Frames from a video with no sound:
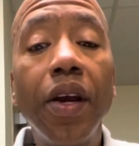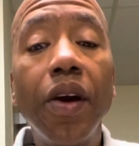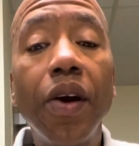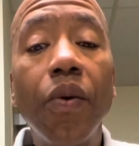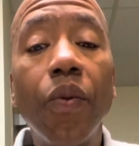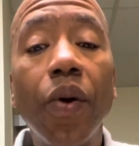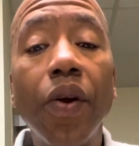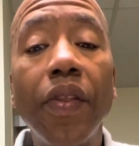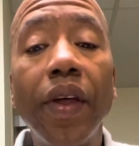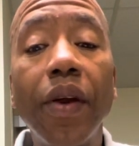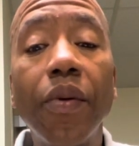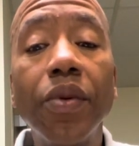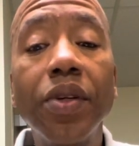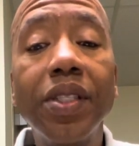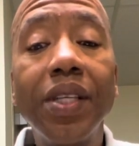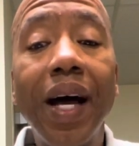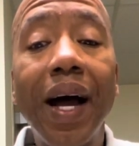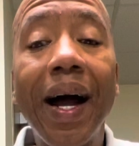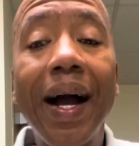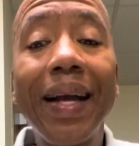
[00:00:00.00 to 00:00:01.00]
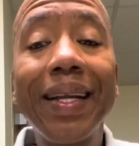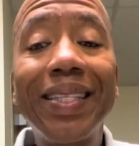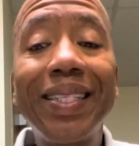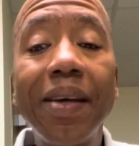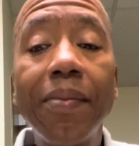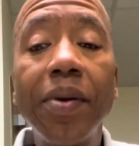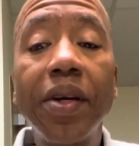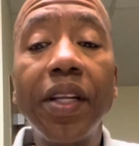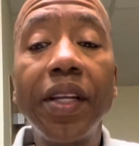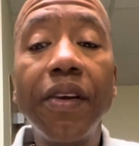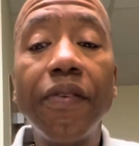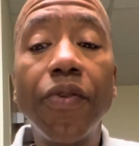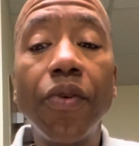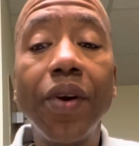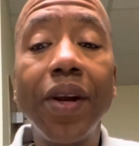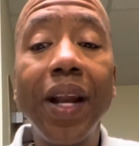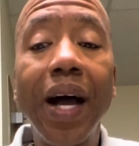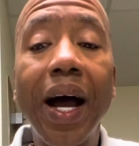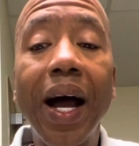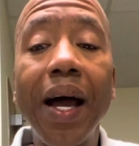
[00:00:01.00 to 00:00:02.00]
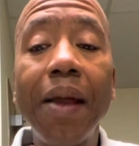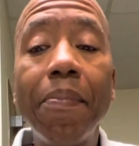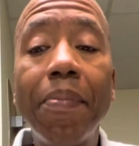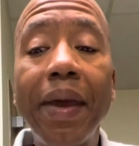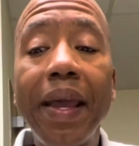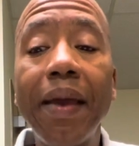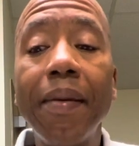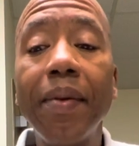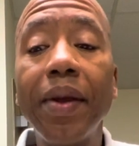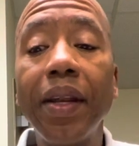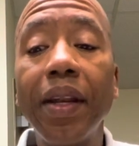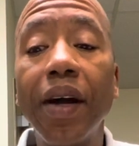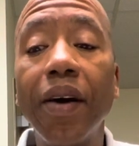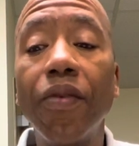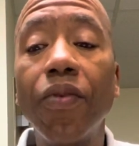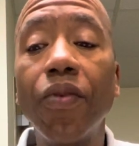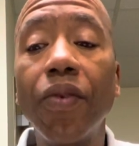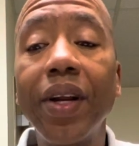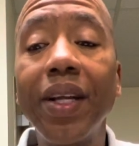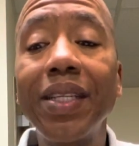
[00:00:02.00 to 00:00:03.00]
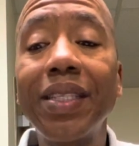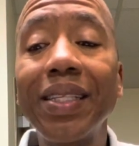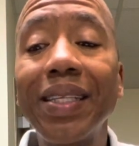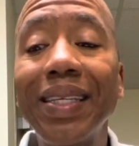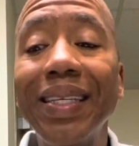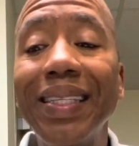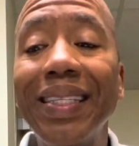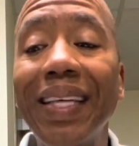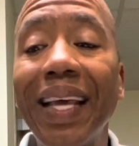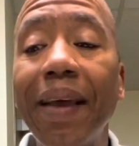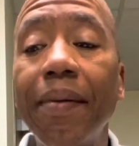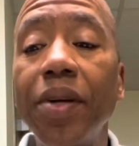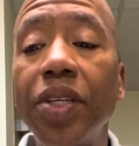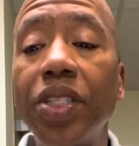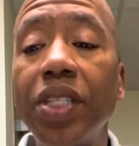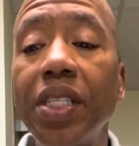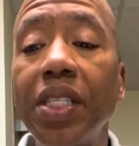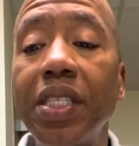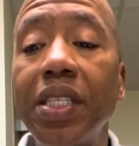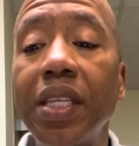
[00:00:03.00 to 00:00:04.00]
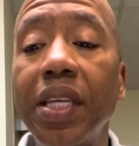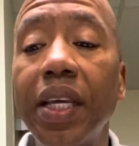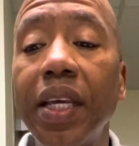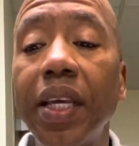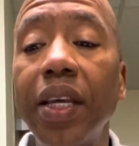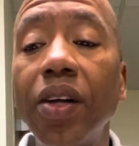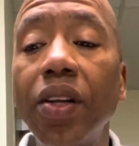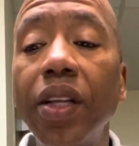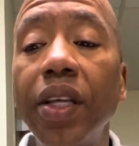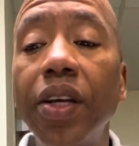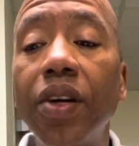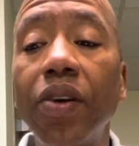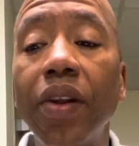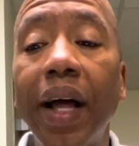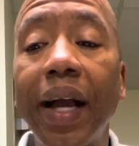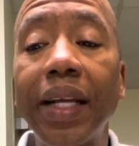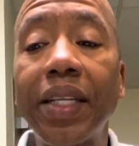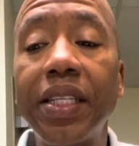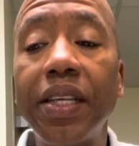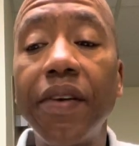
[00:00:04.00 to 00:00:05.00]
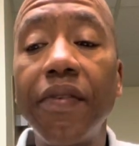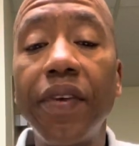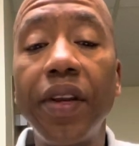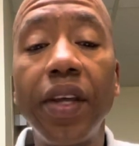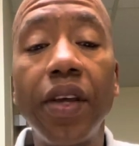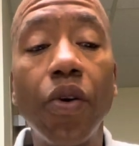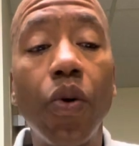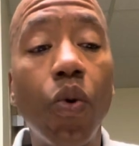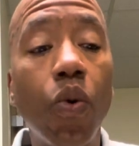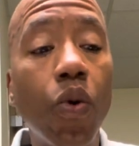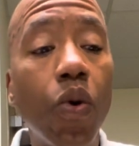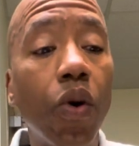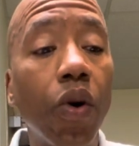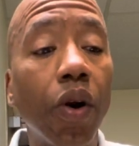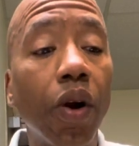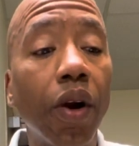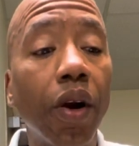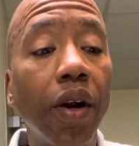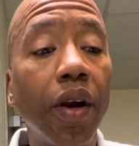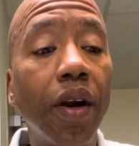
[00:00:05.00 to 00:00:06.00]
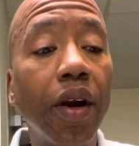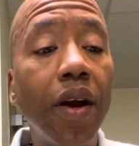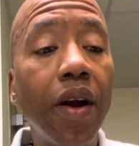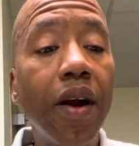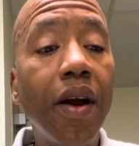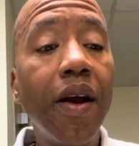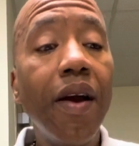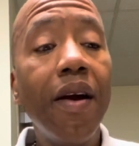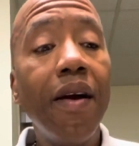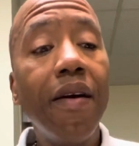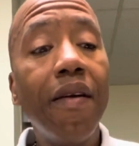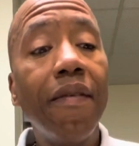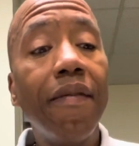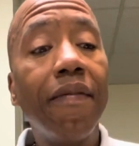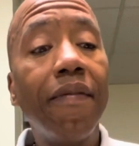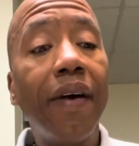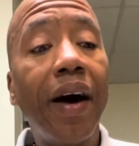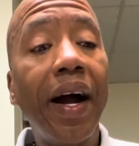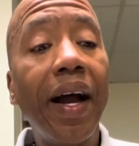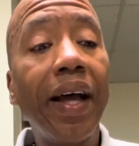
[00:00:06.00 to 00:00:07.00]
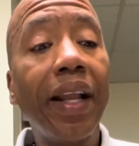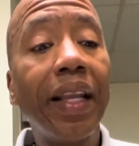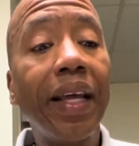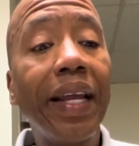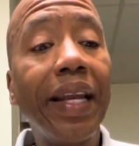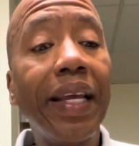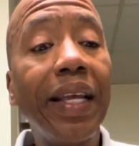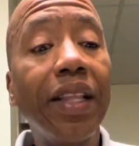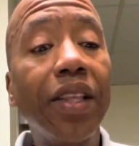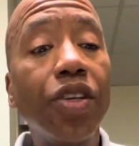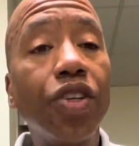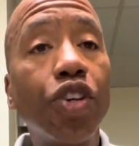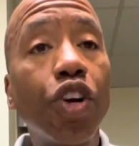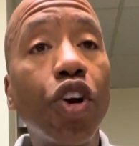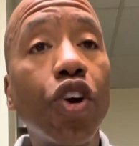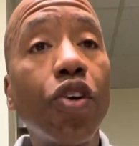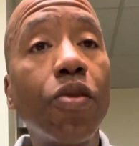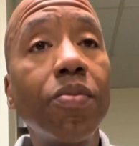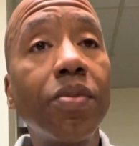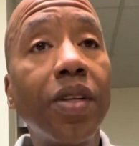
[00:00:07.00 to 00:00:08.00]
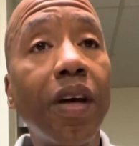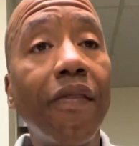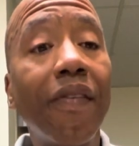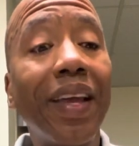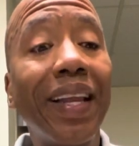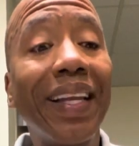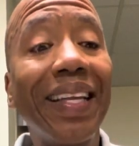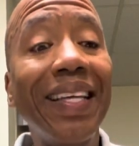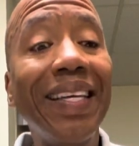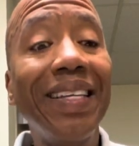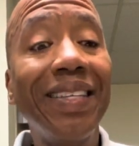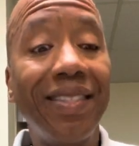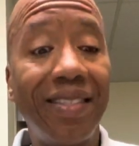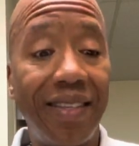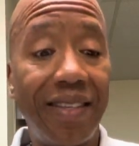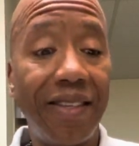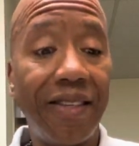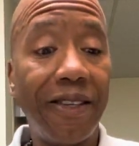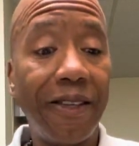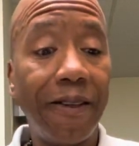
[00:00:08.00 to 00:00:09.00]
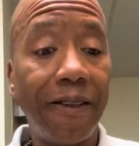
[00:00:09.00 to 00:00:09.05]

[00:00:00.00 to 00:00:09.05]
where they reside, typically for non-payment of rent, damages, illegal activity, or violating the terms of a lease.